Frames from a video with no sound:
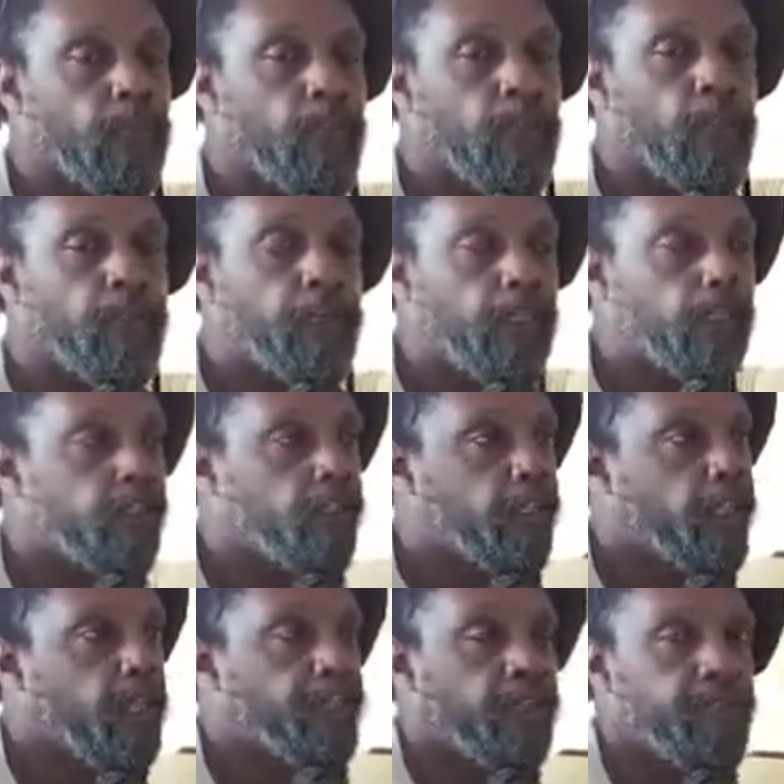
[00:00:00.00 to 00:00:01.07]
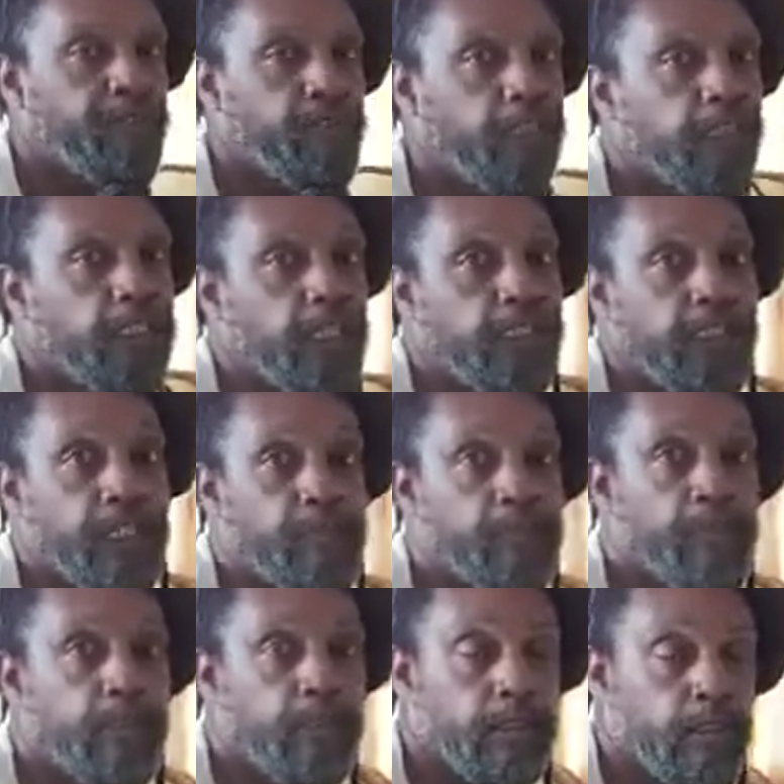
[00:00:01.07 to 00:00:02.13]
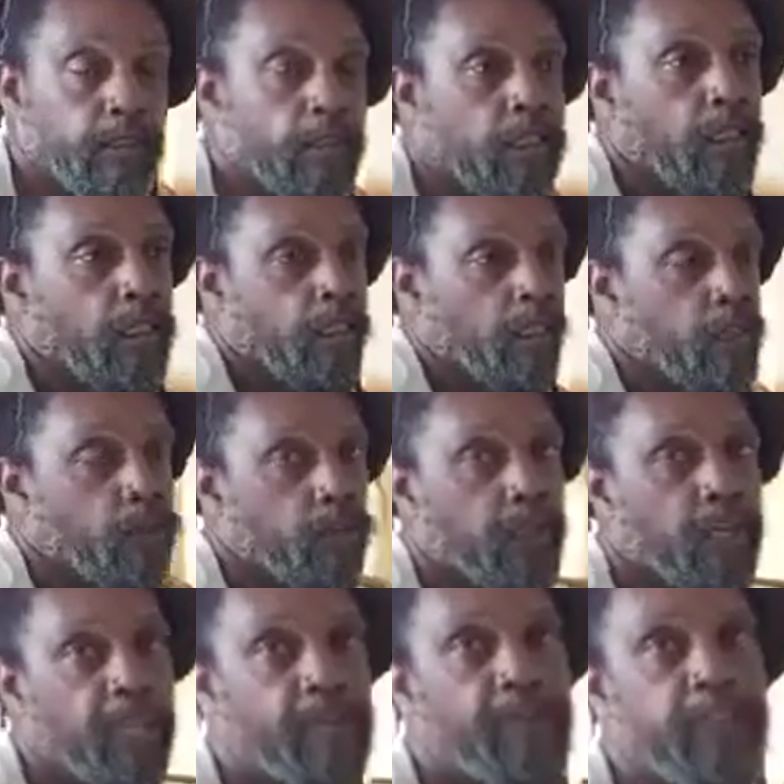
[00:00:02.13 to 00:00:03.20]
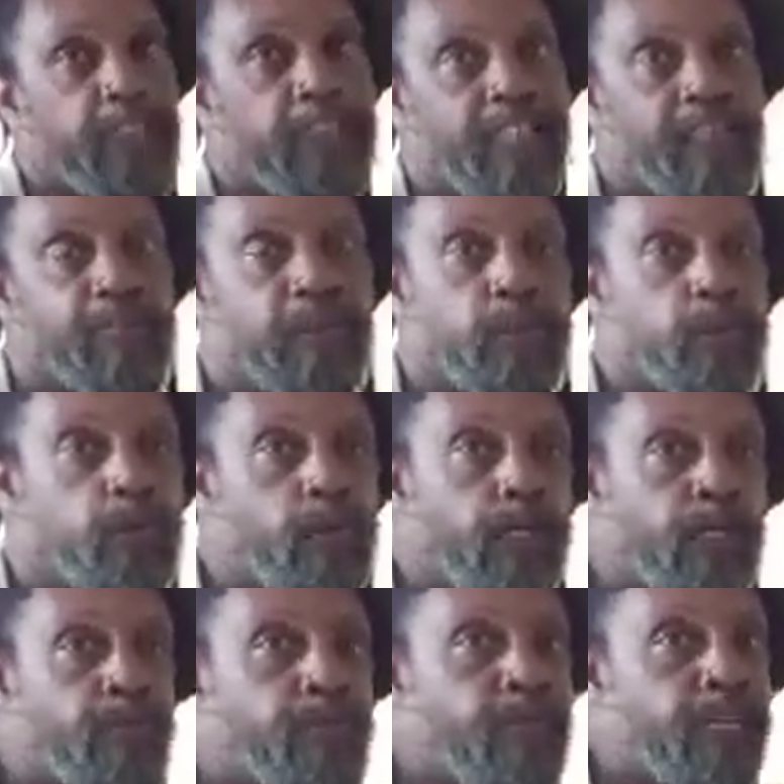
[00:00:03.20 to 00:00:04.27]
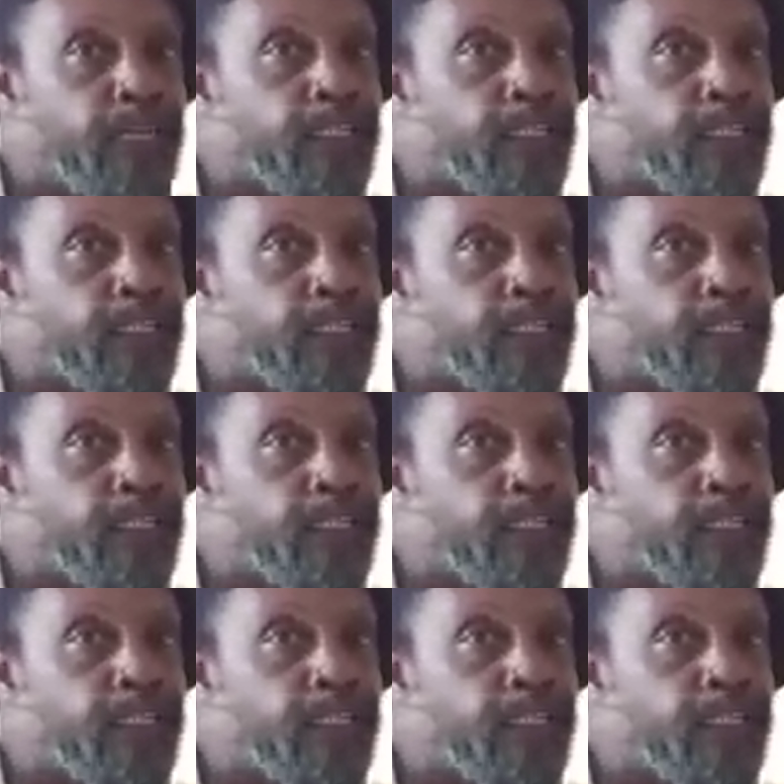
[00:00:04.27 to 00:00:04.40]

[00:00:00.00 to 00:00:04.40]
Alright, so you have your first example. Now you have example 2, and pay